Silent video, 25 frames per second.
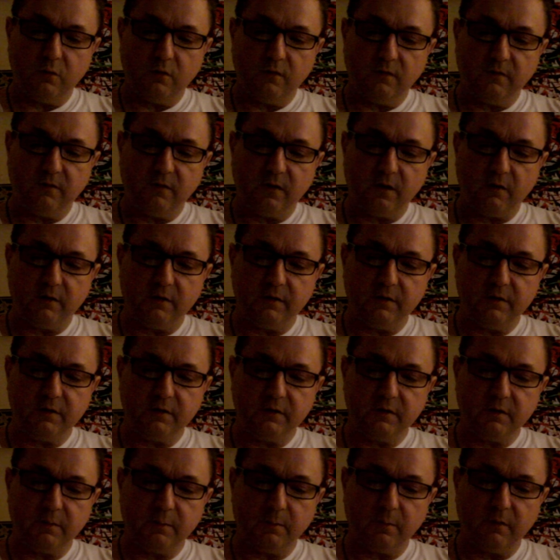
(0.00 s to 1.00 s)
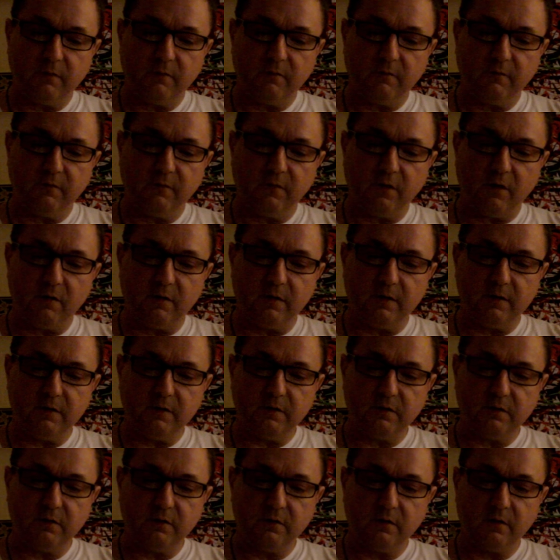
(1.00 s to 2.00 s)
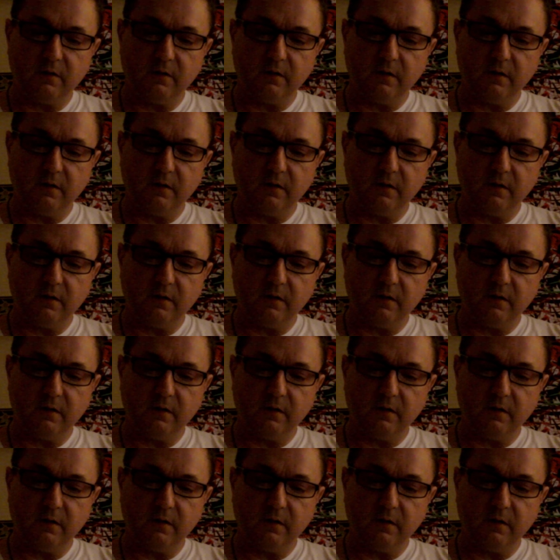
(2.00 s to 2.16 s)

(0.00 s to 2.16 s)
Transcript: forests upon forests,